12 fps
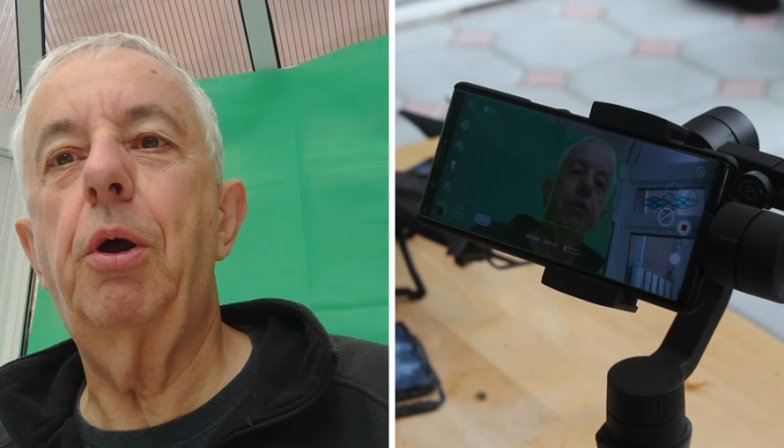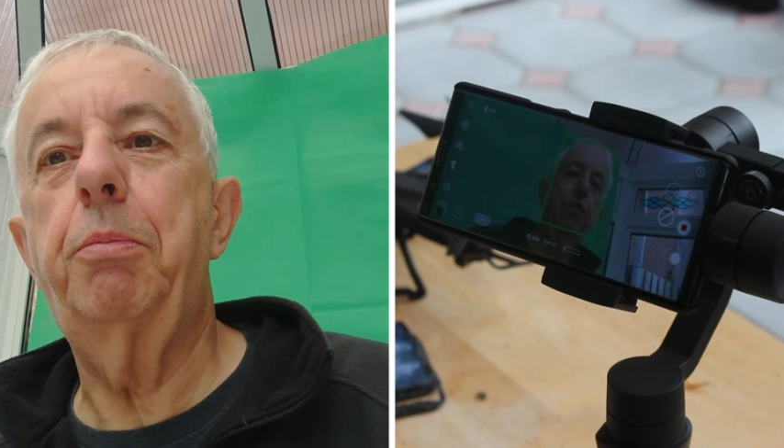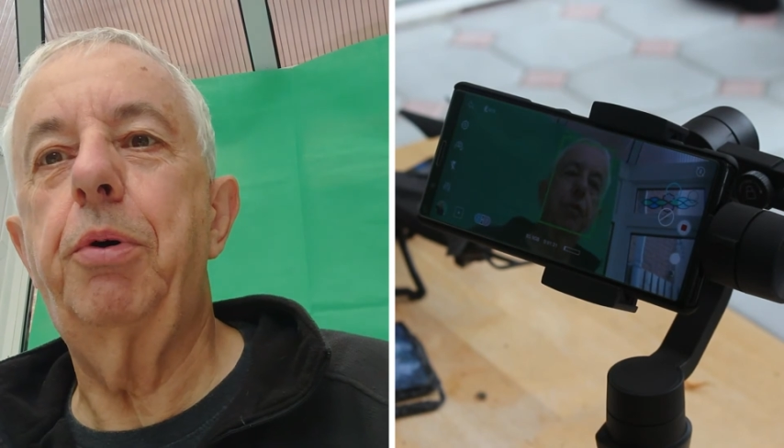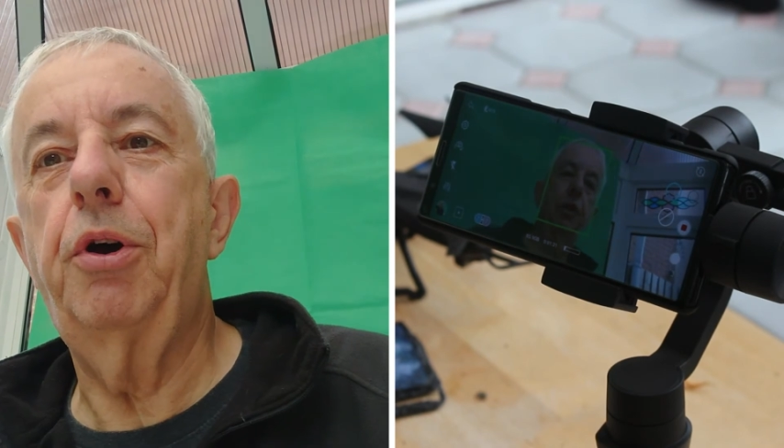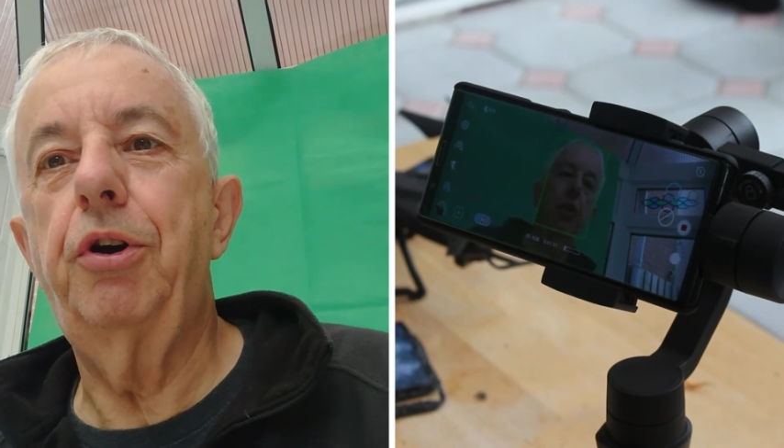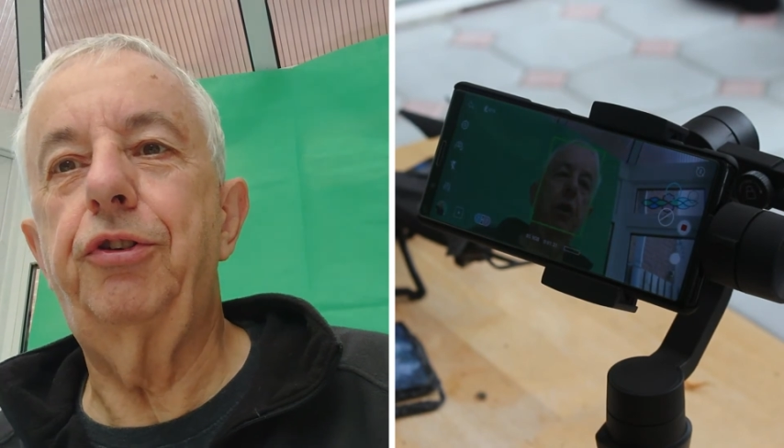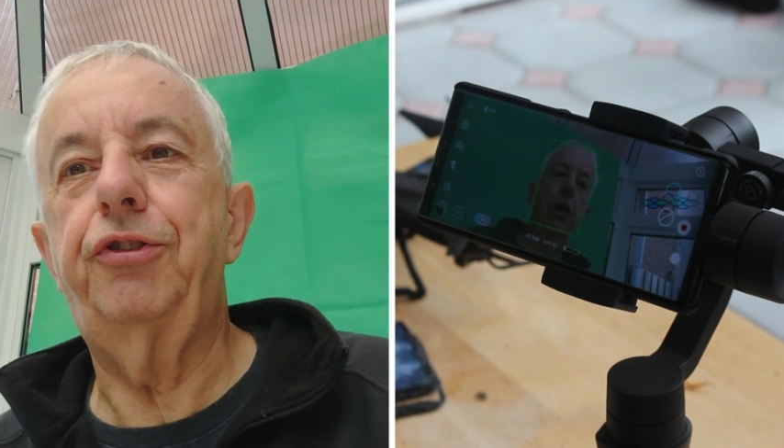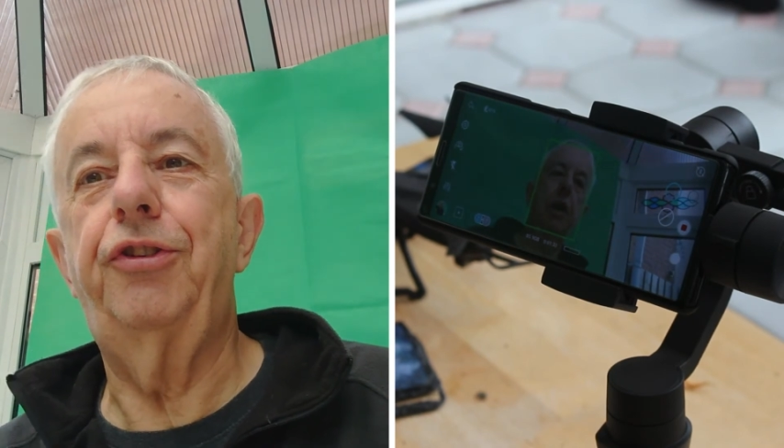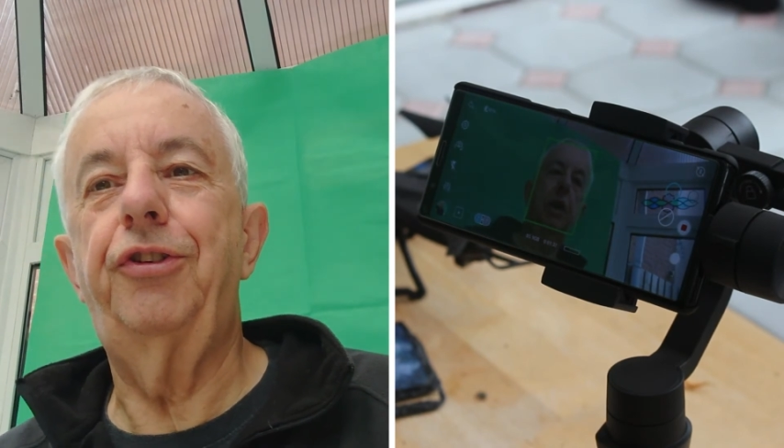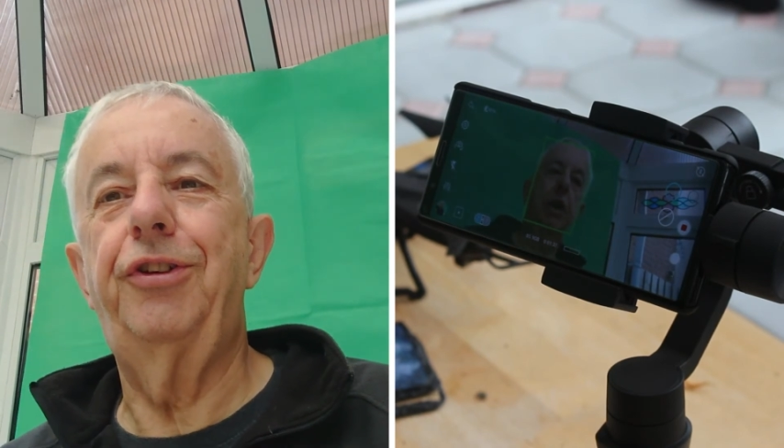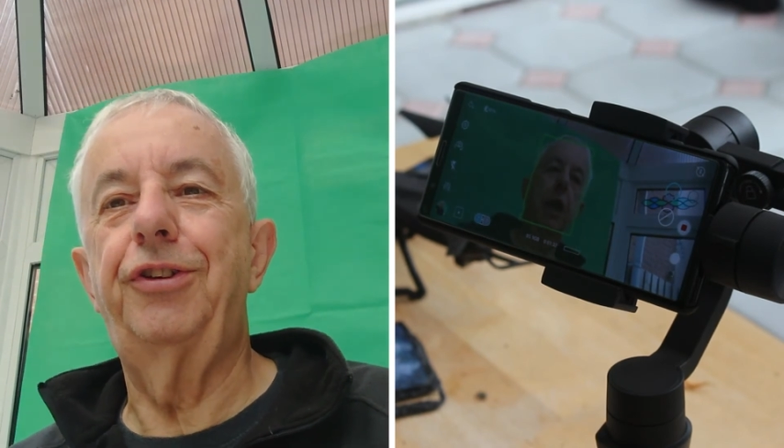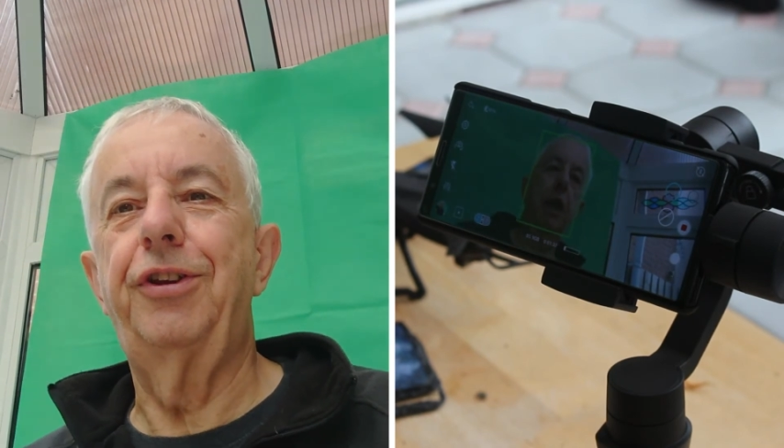
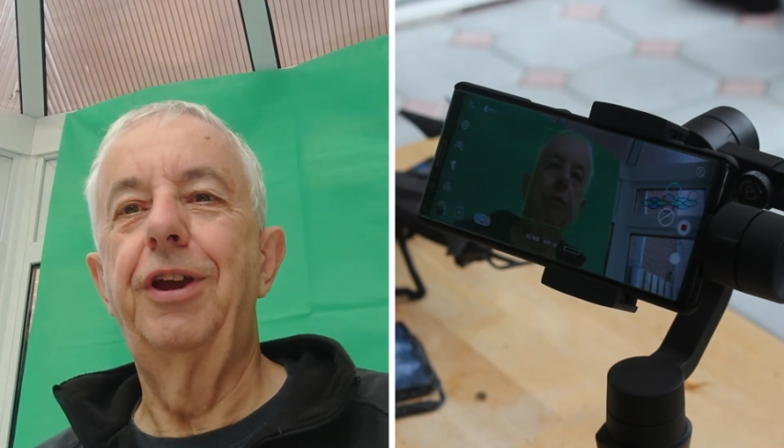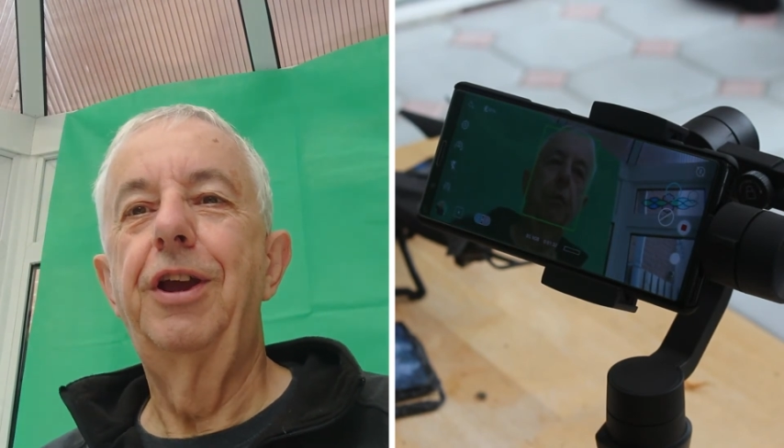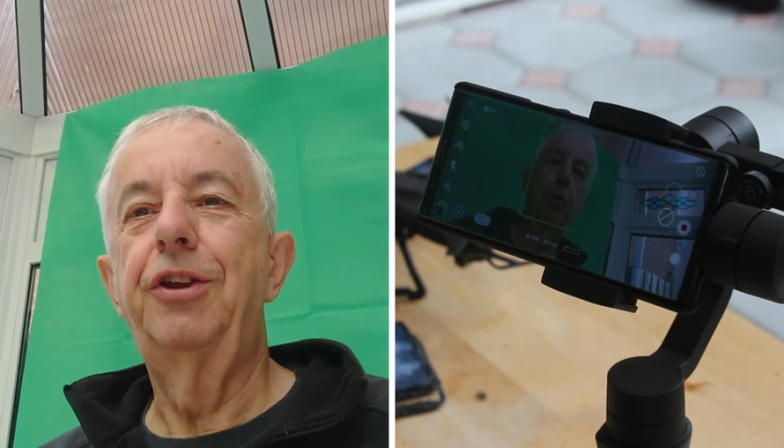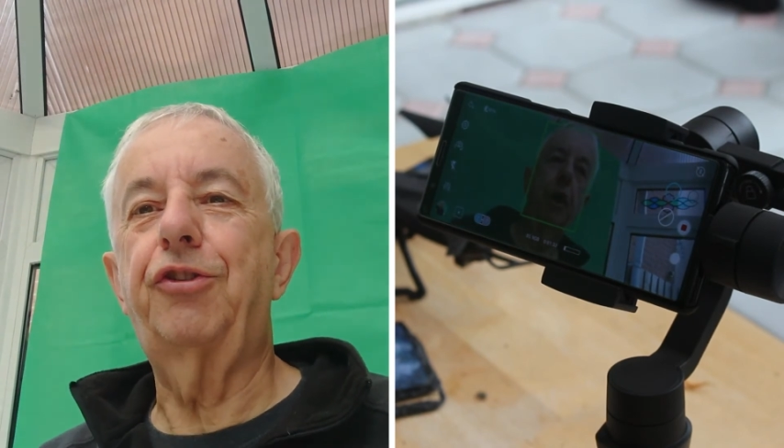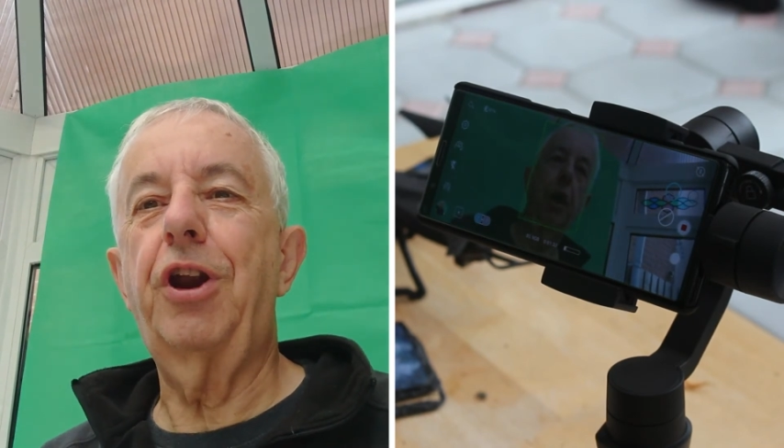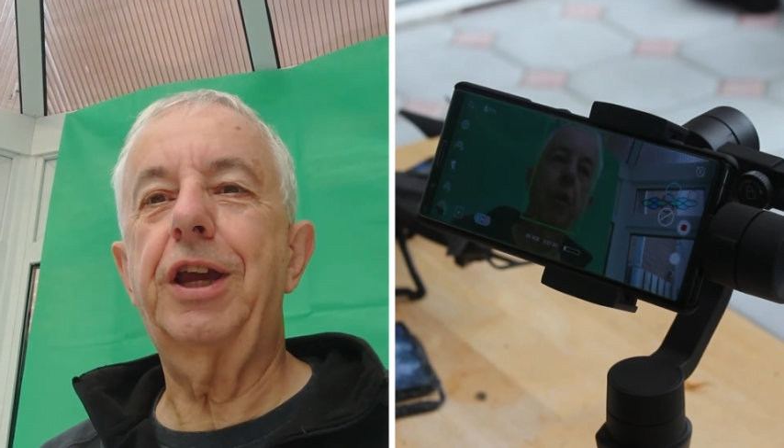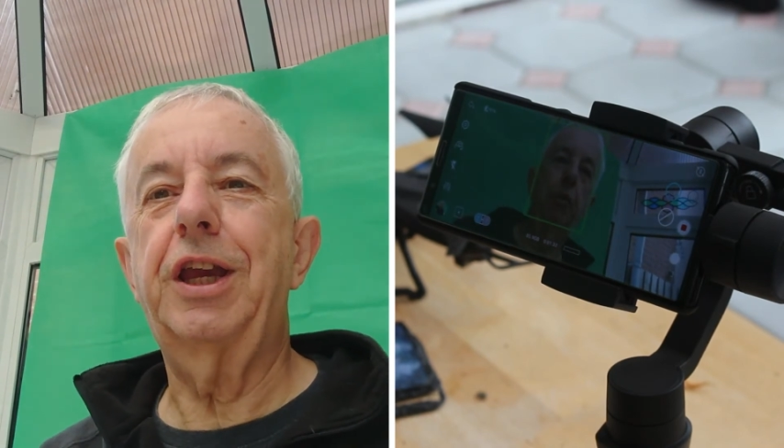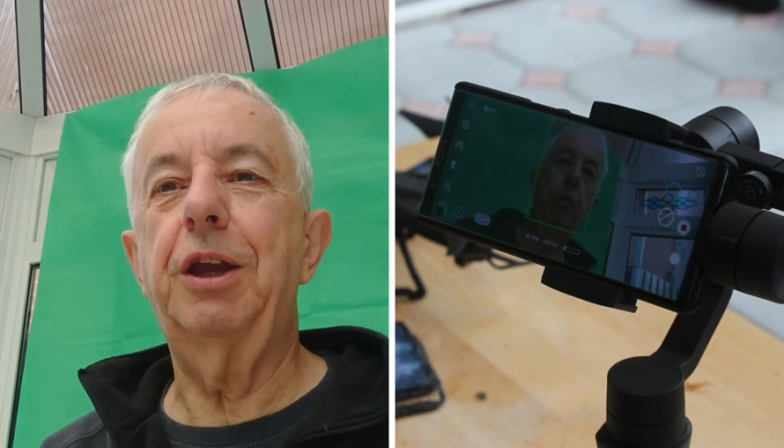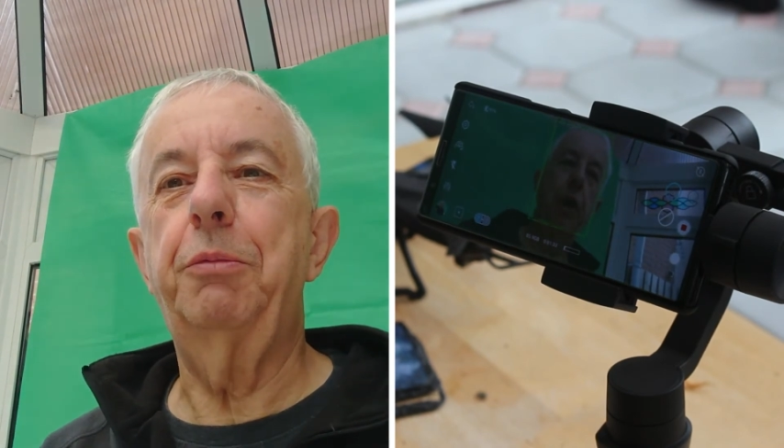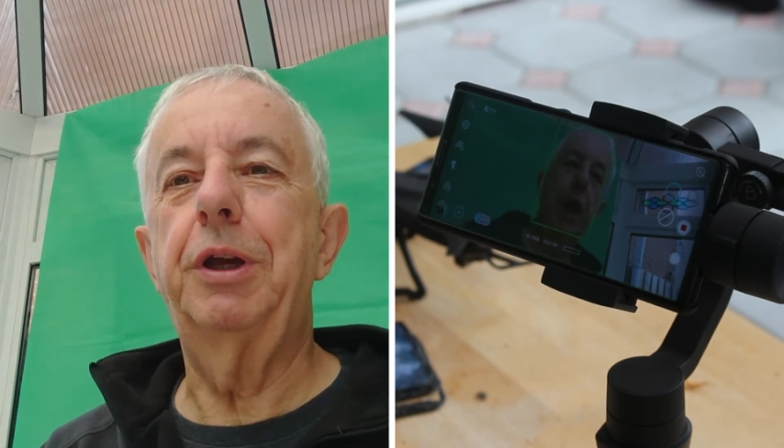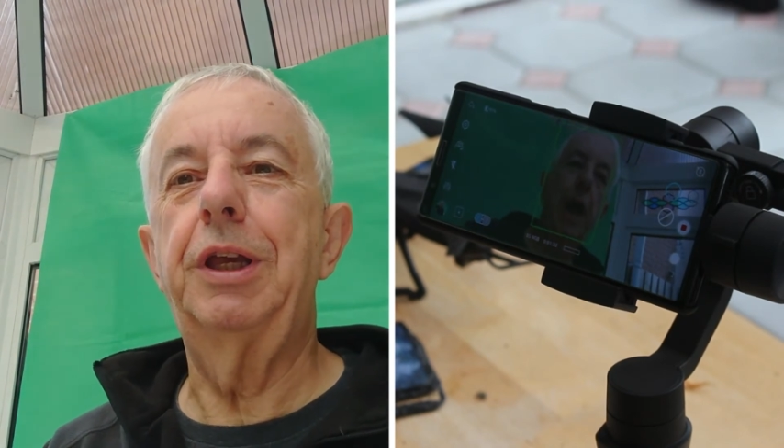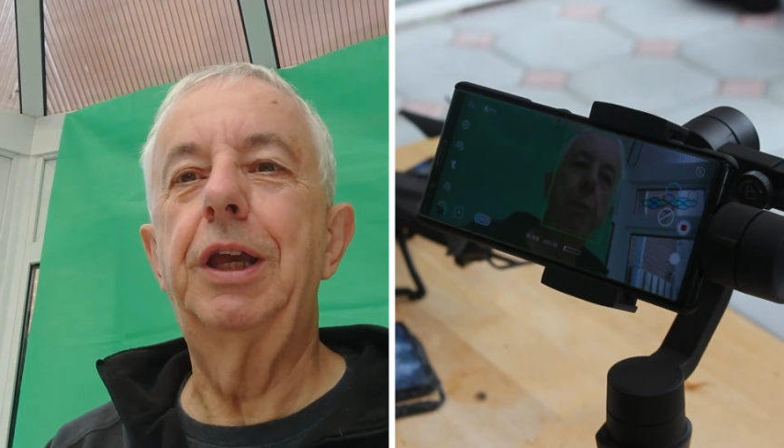person tracking
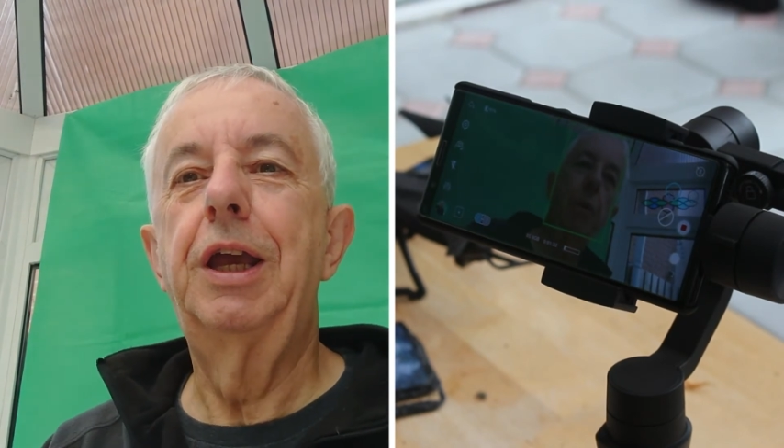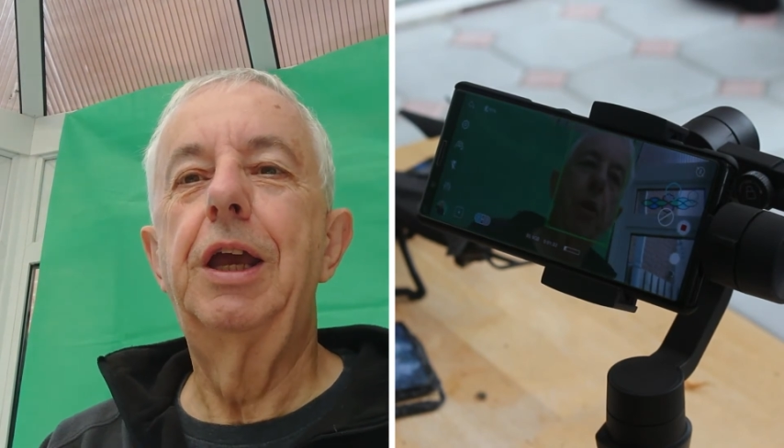me,